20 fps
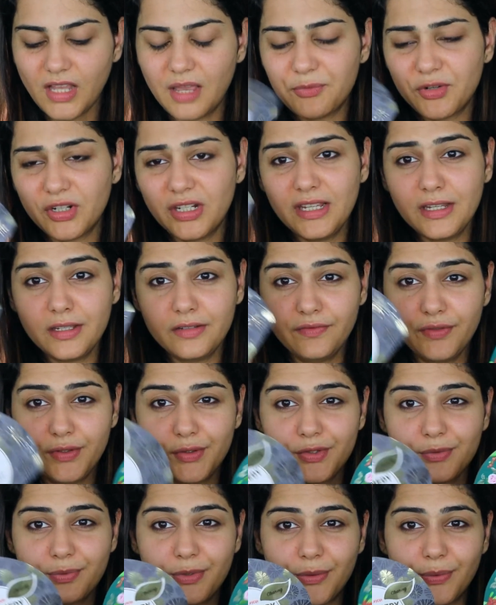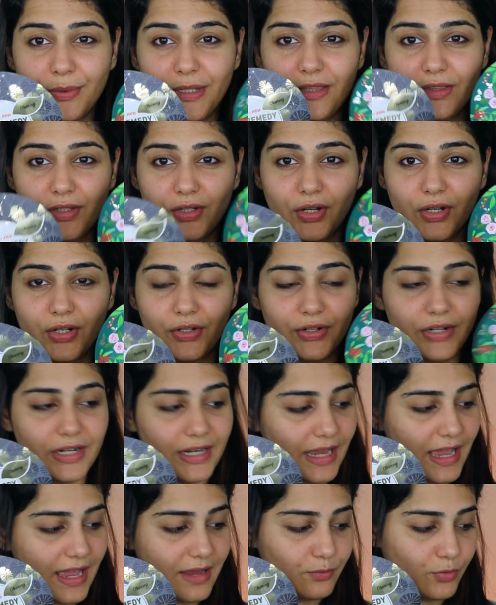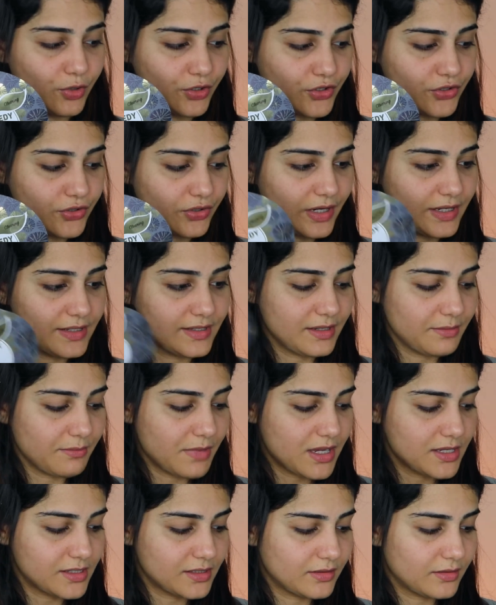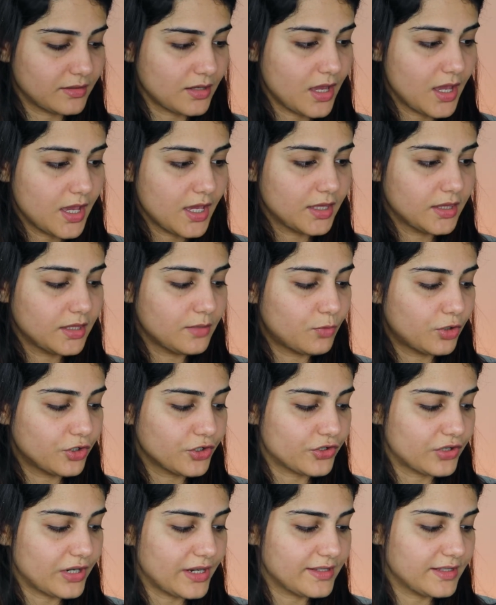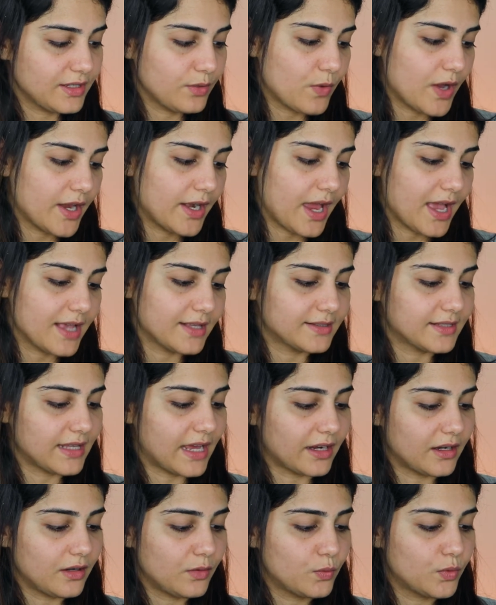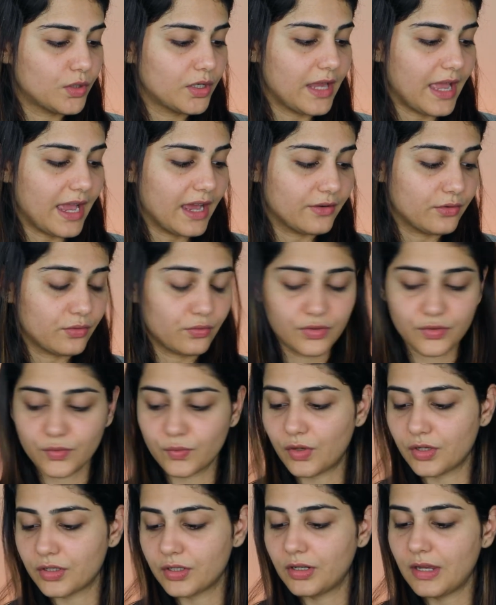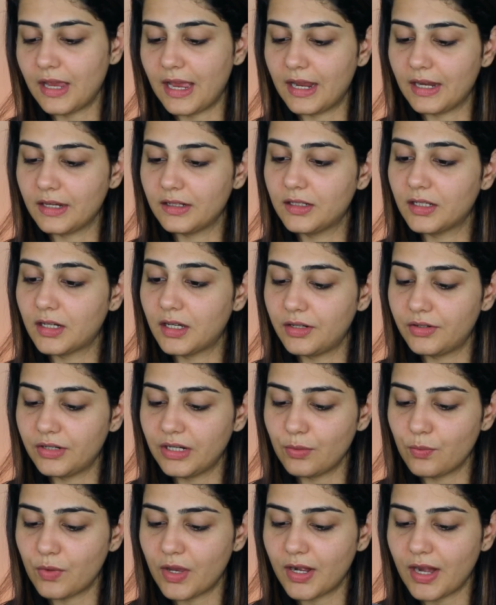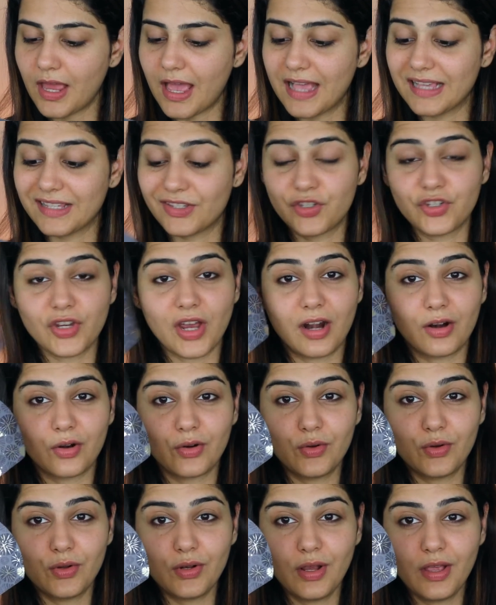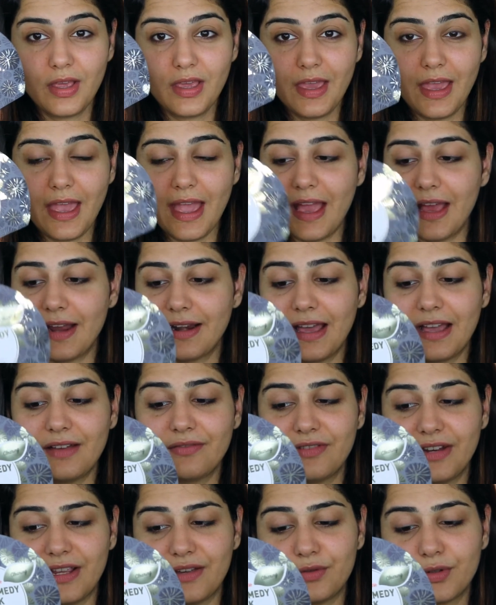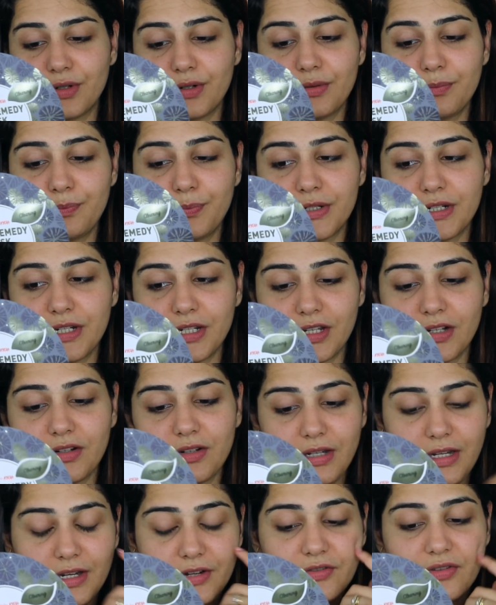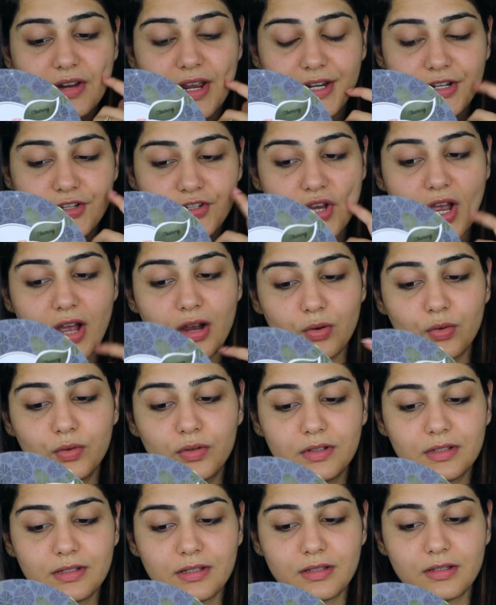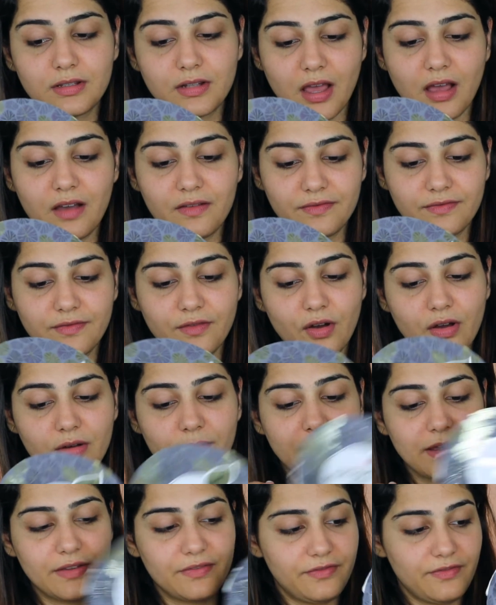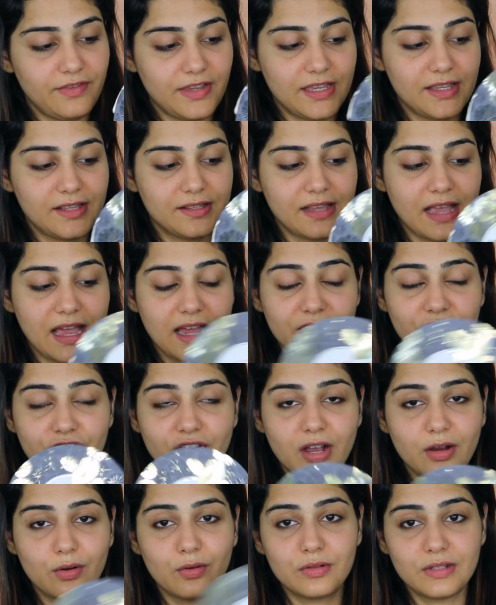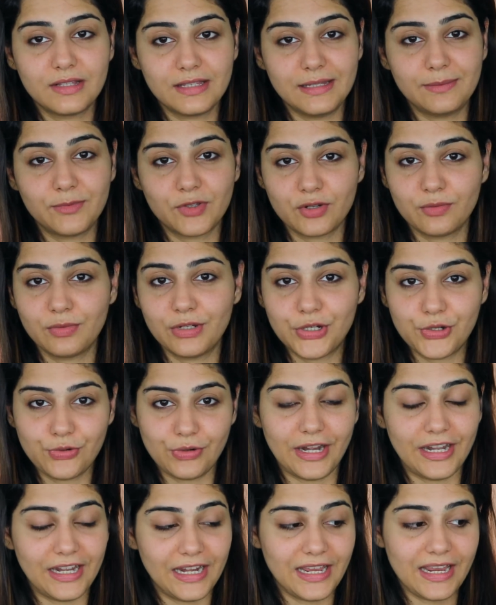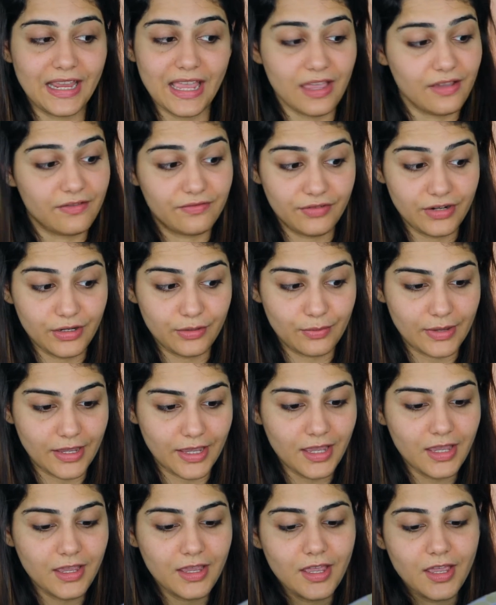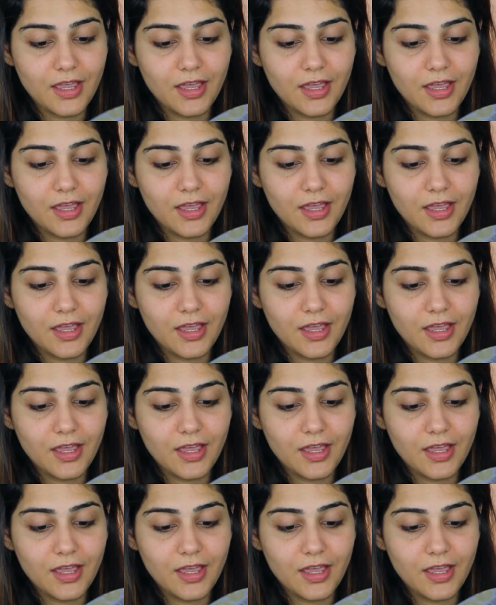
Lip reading: I'm really confused between the clearing and moisturizing mask. The moisturizing one has sandalwood and rose water and the clearing one has charcoal, and I've never particularly tried charcoal stuff on my face, and charcoal seems to be trending everywhere